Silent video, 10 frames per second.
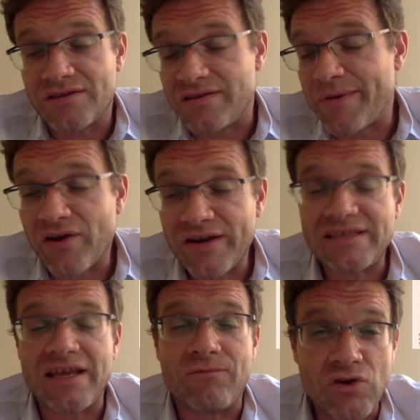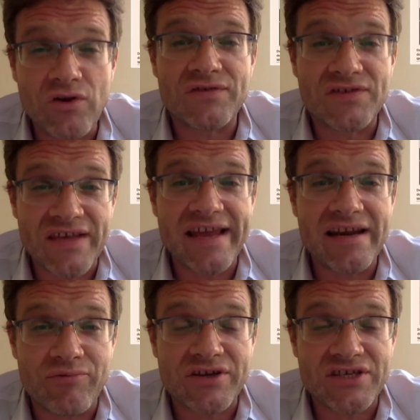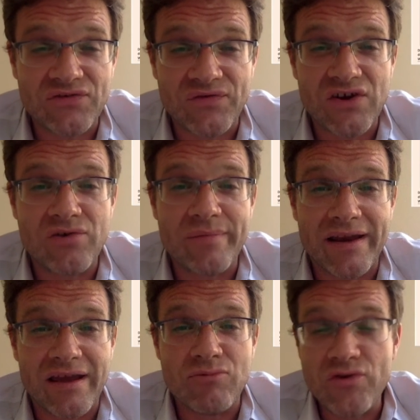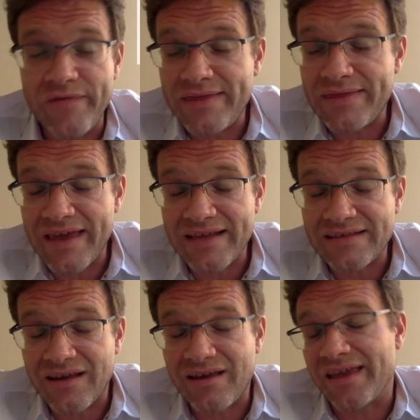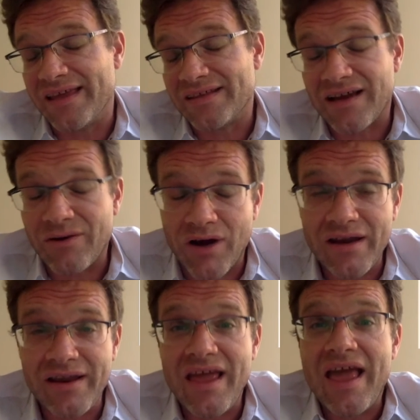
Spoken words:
To be honest, if you have seen a British film in a movie theatre in Taiwan,